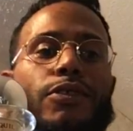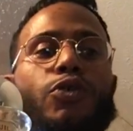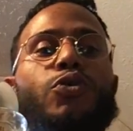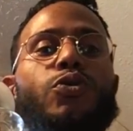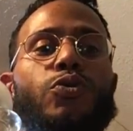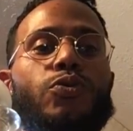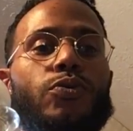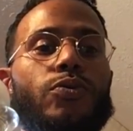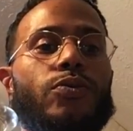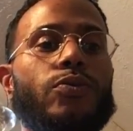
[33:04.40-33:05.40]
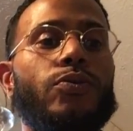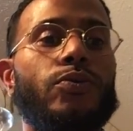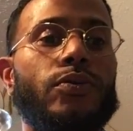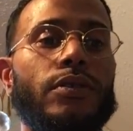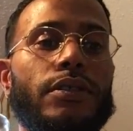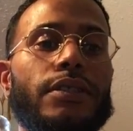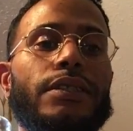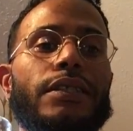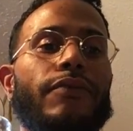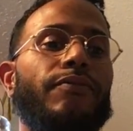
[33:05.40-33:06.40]
dude, this
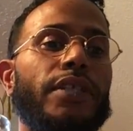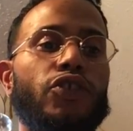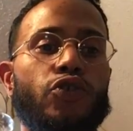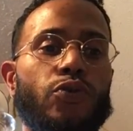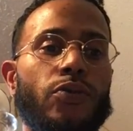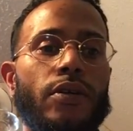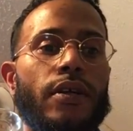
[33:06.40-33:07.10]
individual,